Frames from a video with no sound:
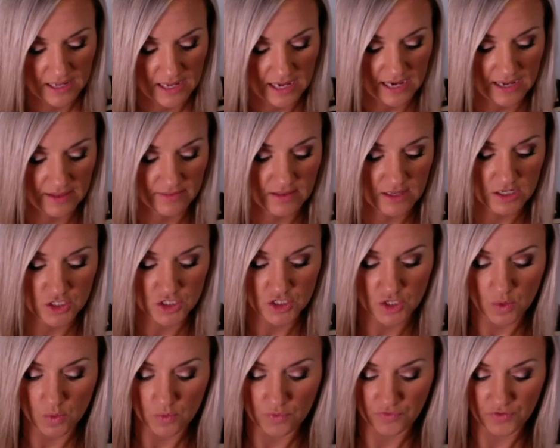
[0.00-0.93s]
and then
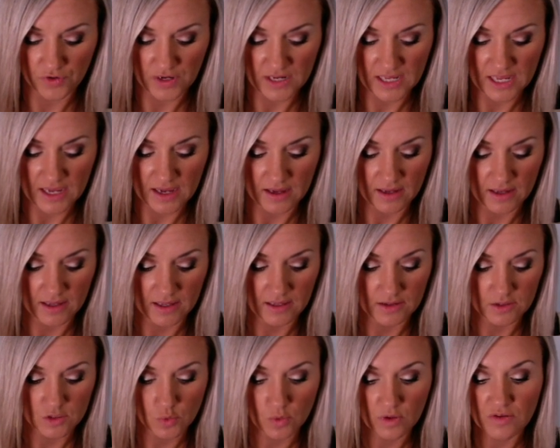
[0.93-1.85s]
don't forget,
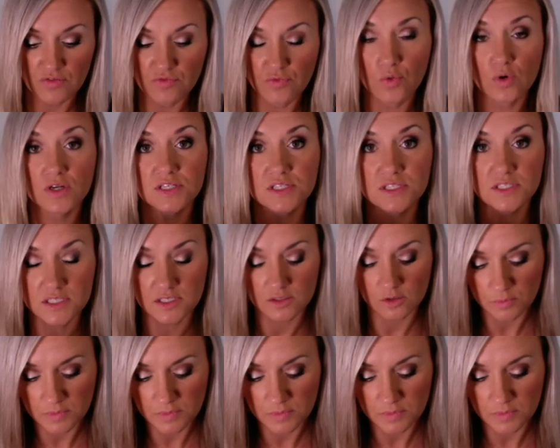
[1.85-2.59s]
24 is still